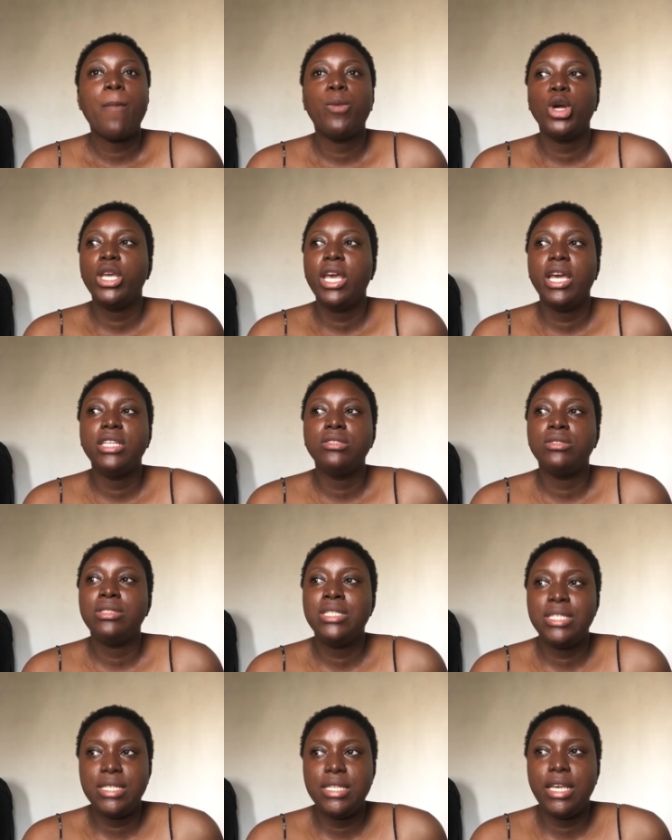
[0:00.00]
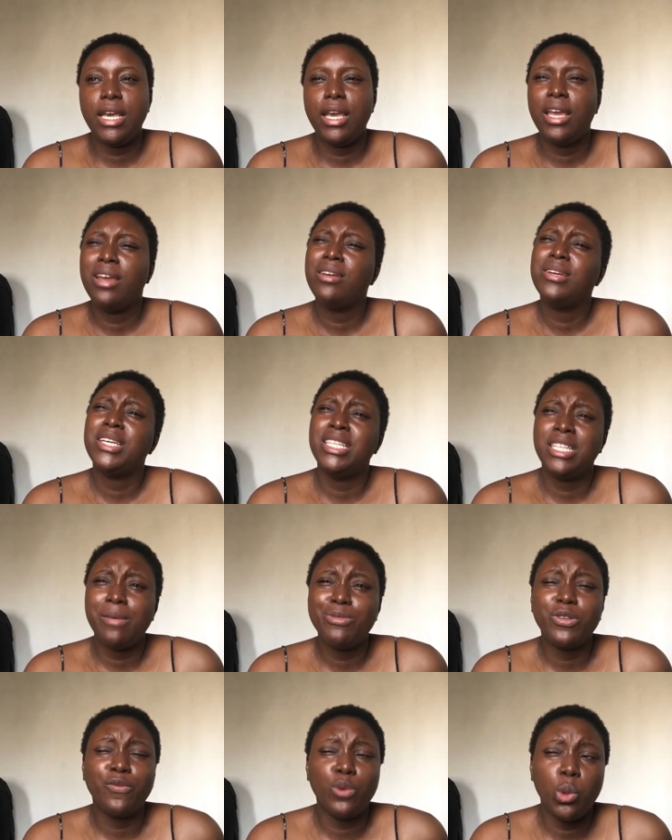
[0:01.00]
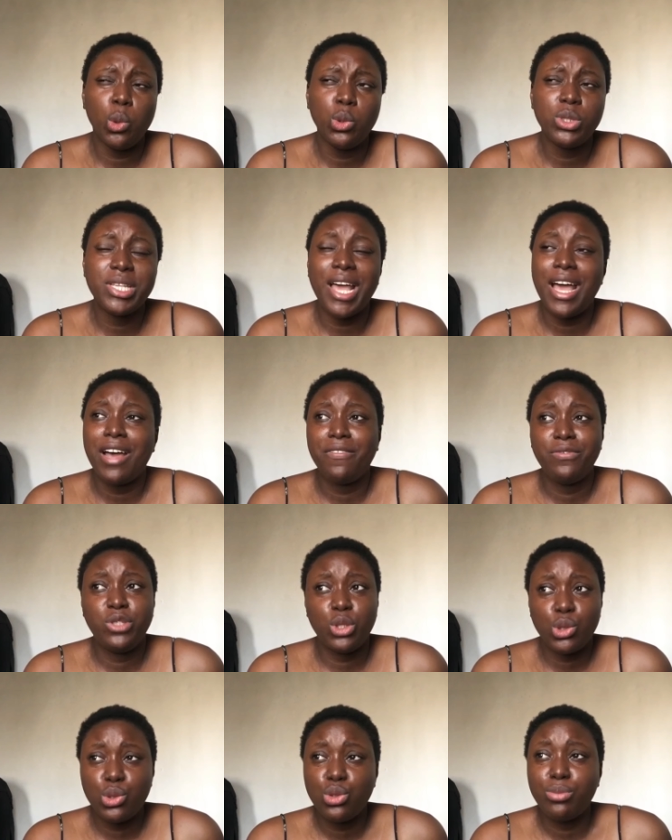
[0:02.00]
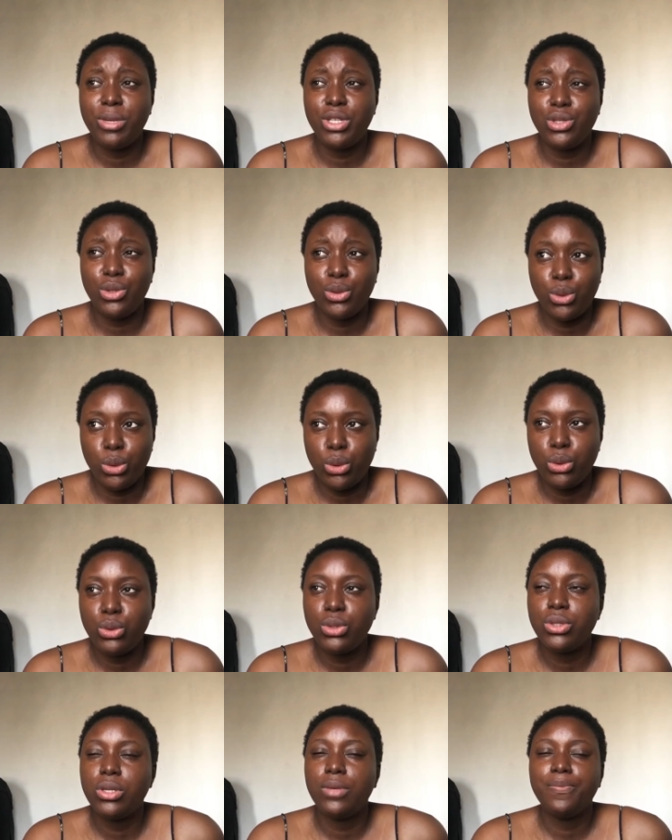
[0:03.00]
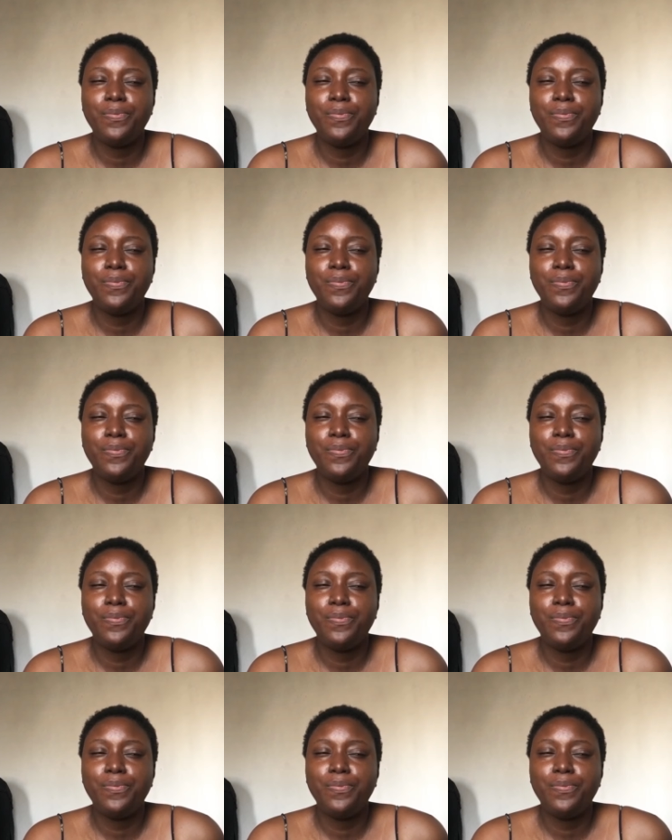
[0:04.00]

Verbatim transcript: but yeah this year in terms of goals i have just two major goals